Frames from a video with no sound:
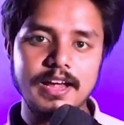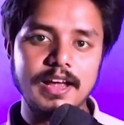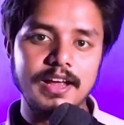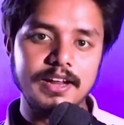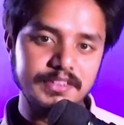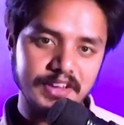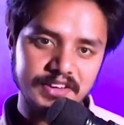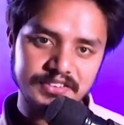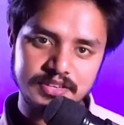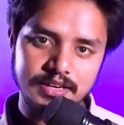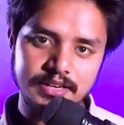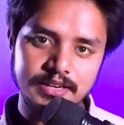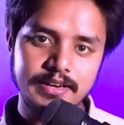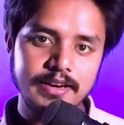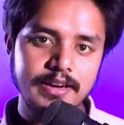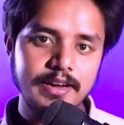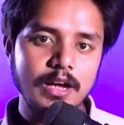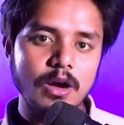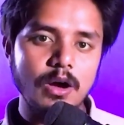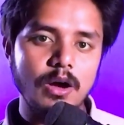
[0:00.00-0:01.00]

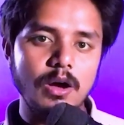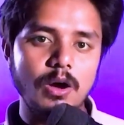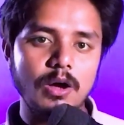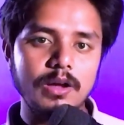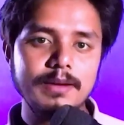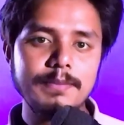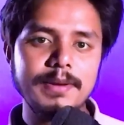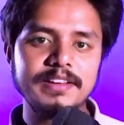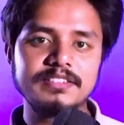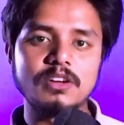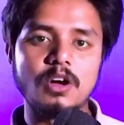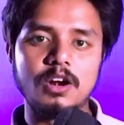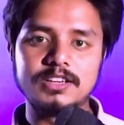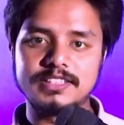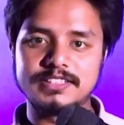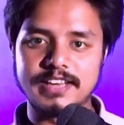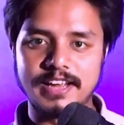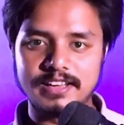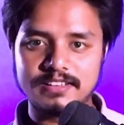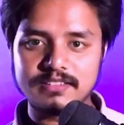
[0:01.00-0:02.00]
Naturally, image alt
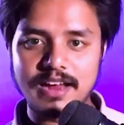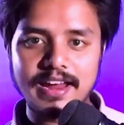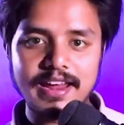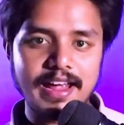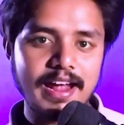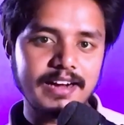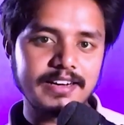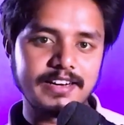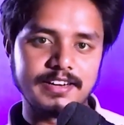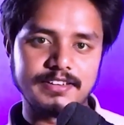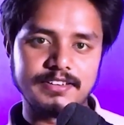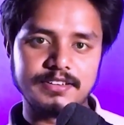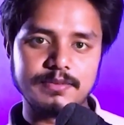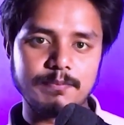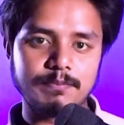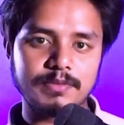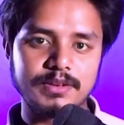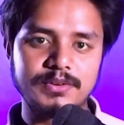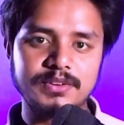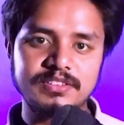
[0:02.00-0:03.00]
text. I added
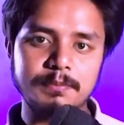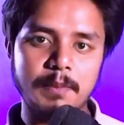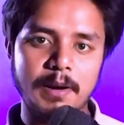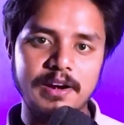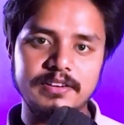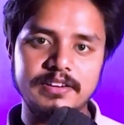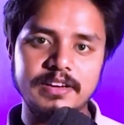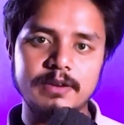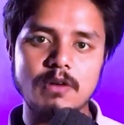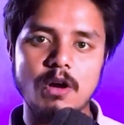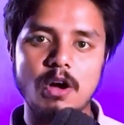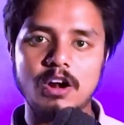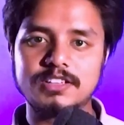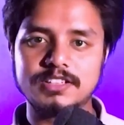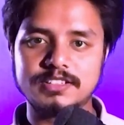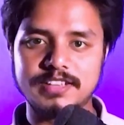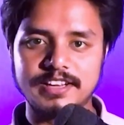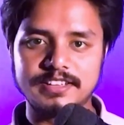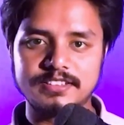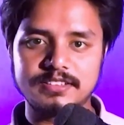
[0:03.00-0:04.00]
the descriptive alt
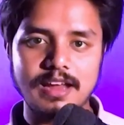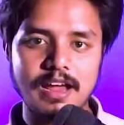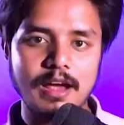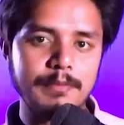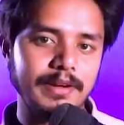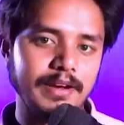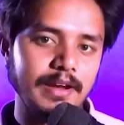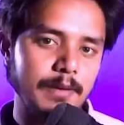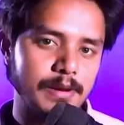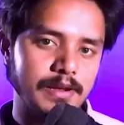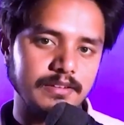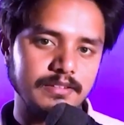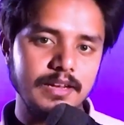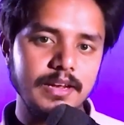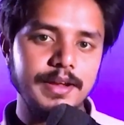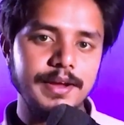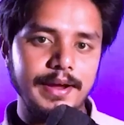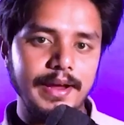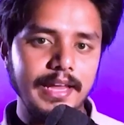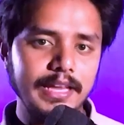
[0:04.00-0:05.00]
text every image,
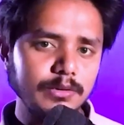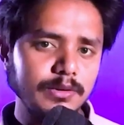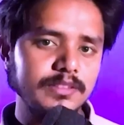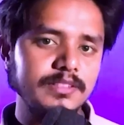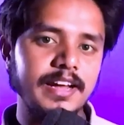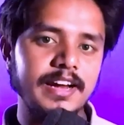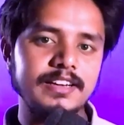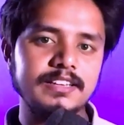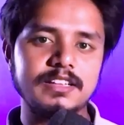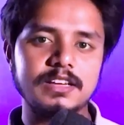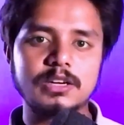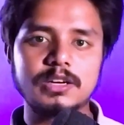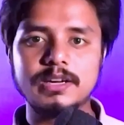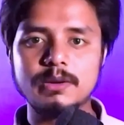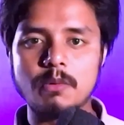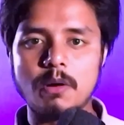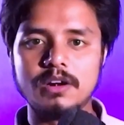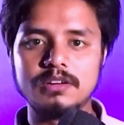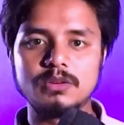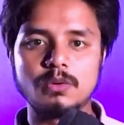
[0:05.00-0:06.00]
assuming that the
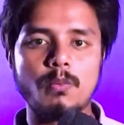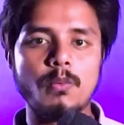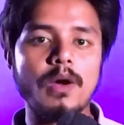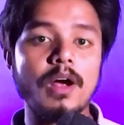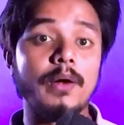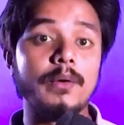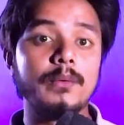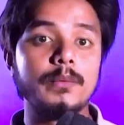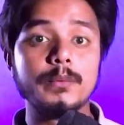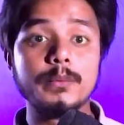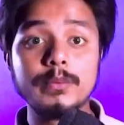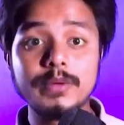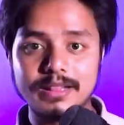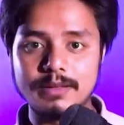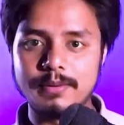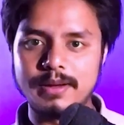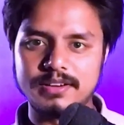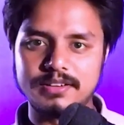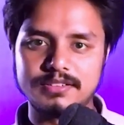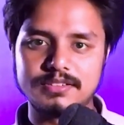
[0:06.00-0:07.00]
keyword were
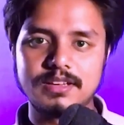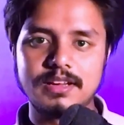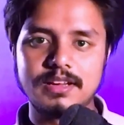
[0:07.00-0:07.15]
relevant.